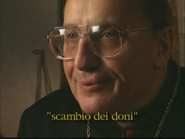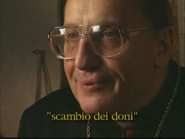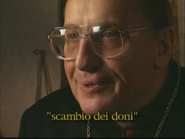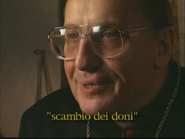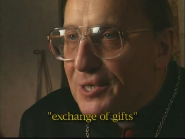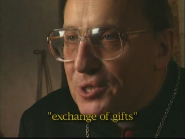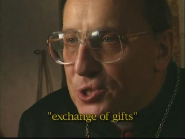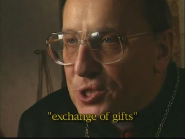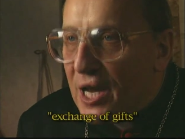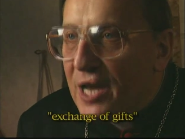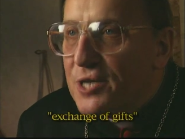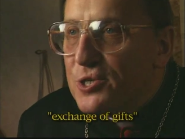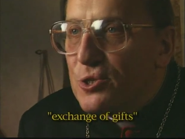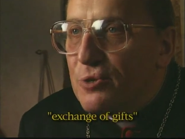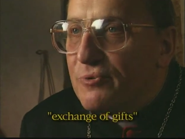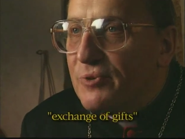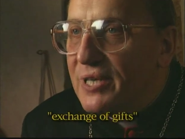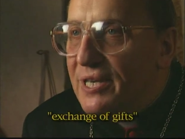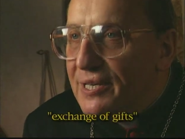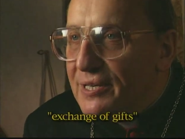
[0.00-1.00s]
exchange
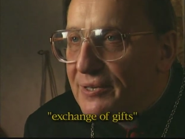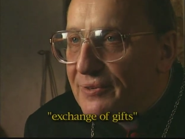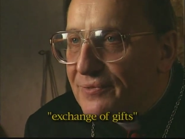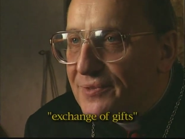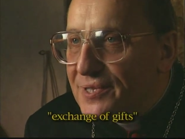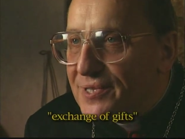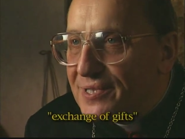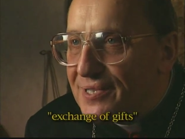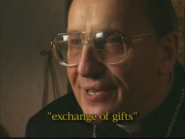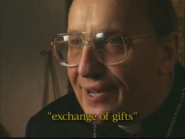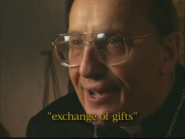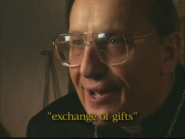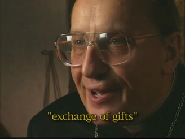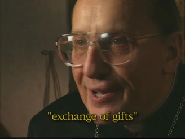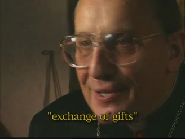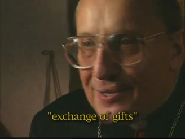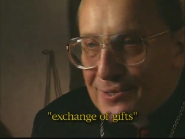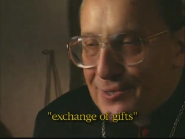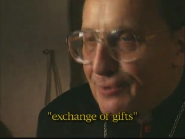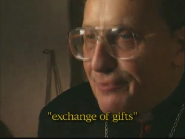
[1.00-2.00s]
of gifts.
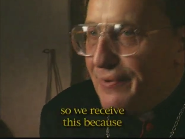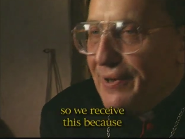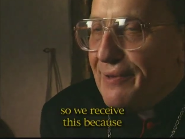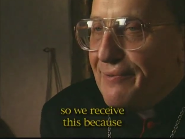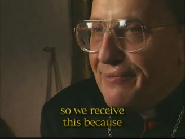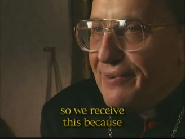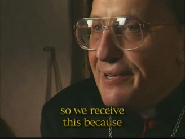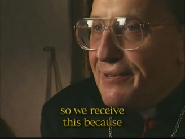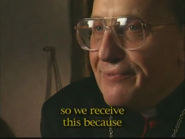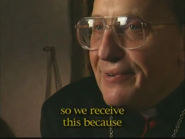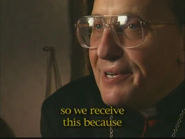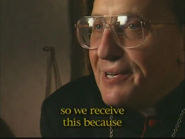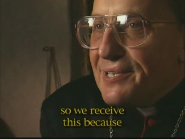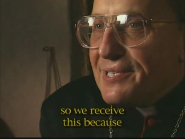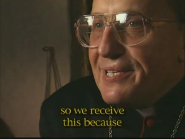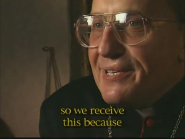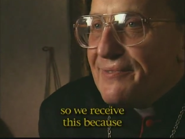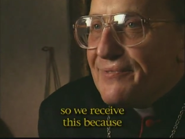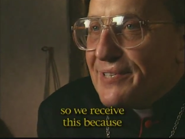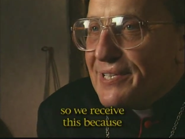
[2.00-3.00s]
So we
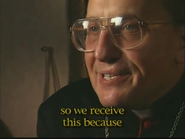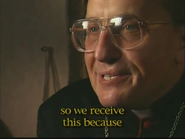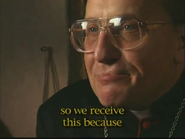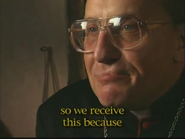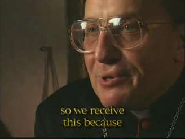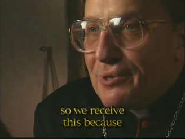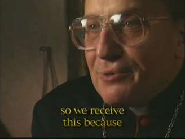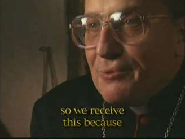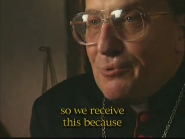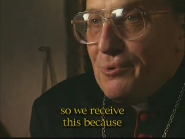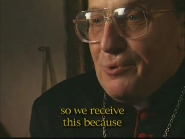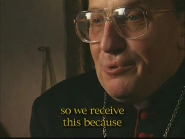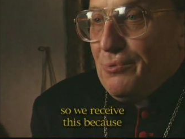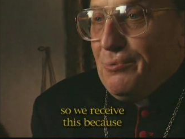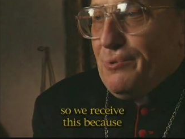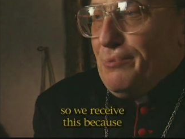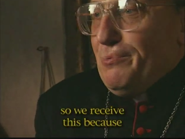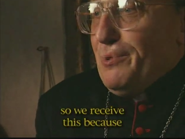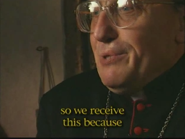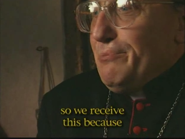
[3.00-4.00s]
receive this because
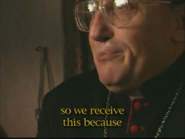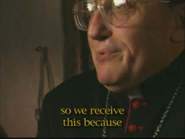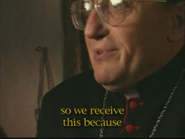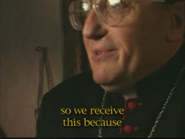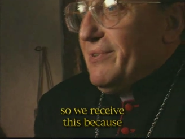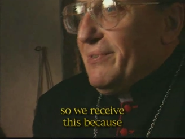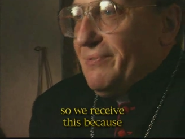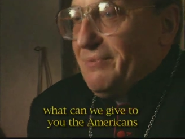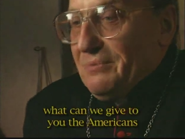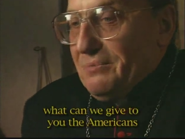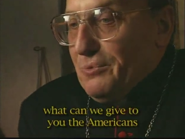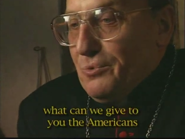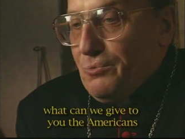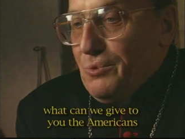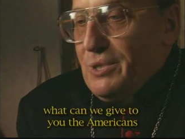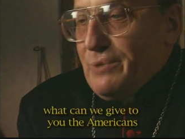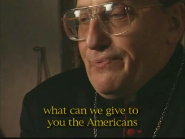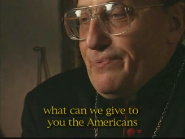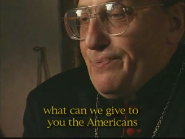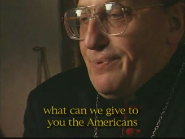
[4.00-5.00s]

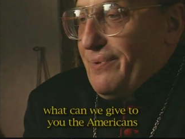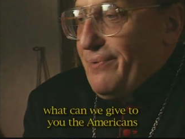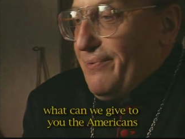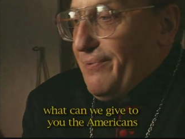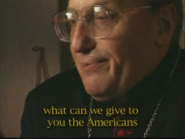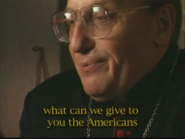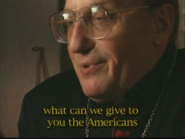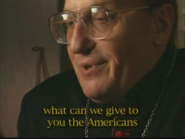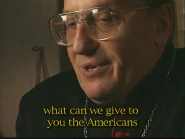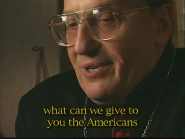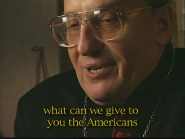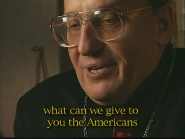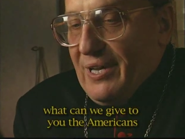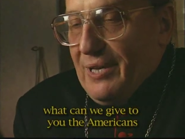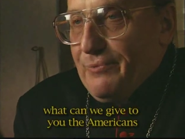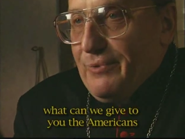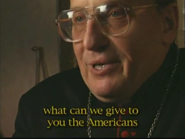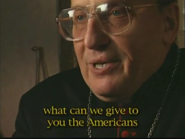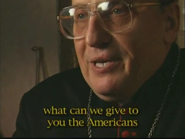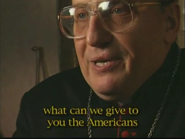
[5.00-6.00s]
what
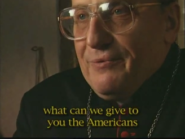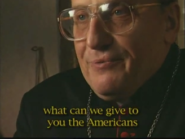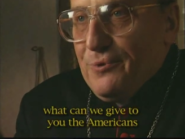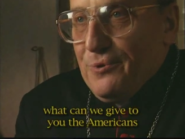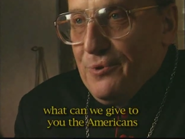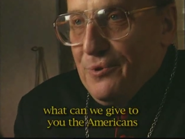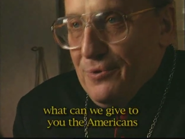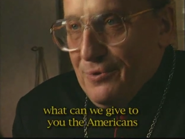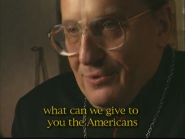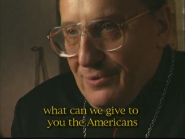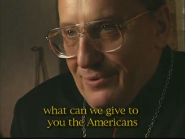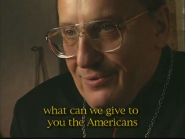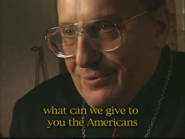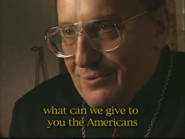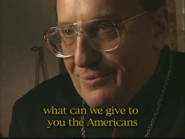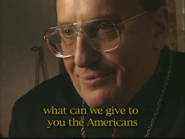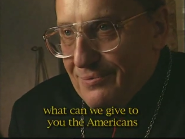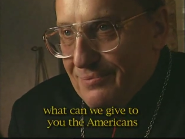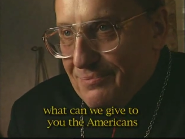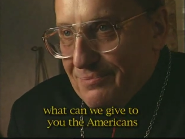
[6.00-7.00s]
can we give to you?
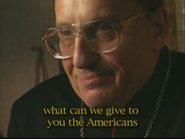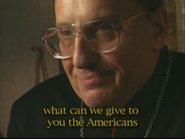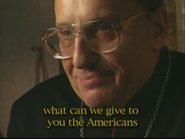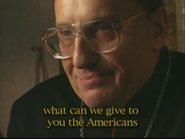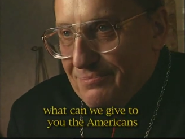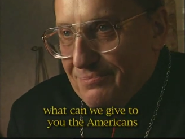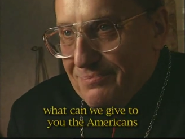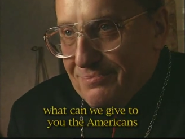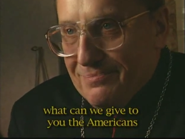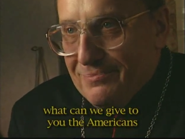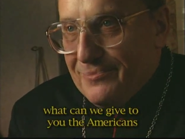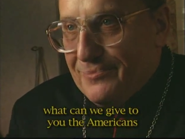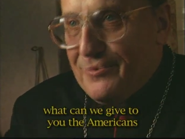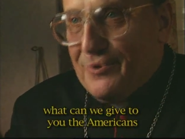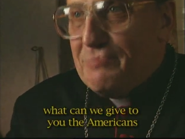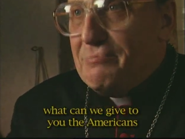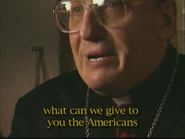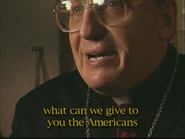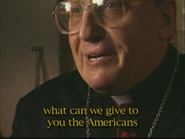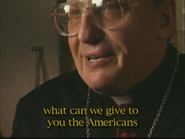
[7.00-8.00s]

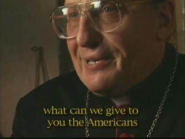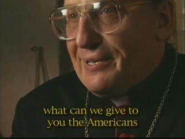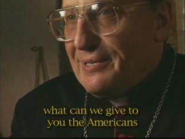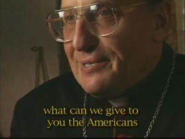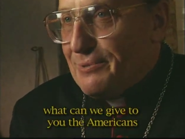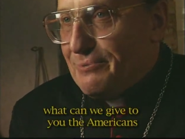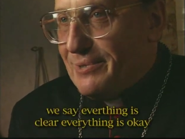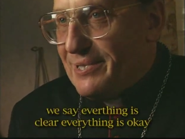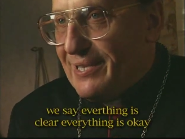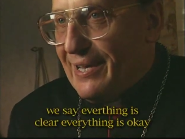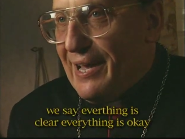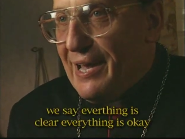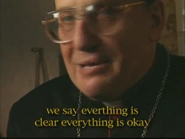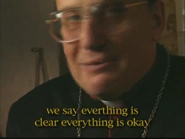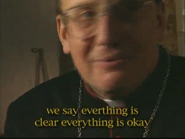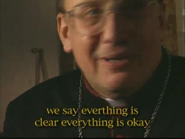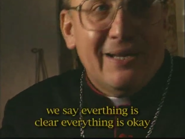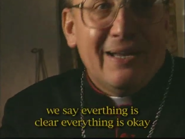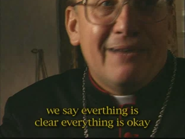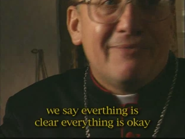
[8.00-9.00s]
For Americans, we say
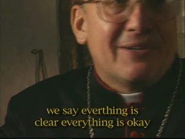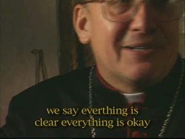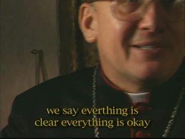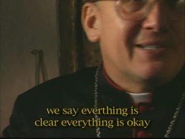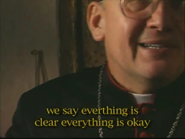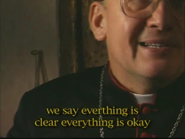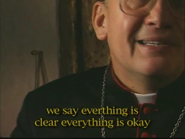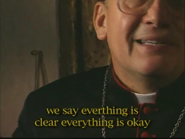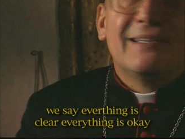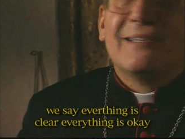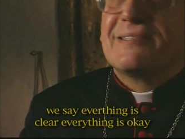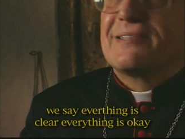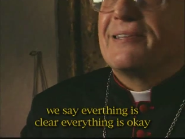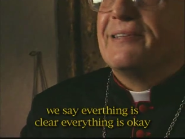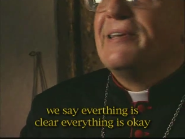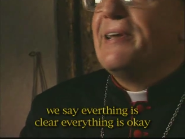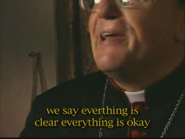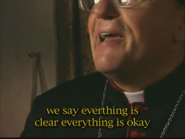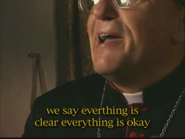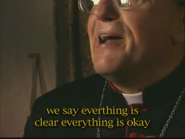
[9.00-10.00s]
that everything is clear,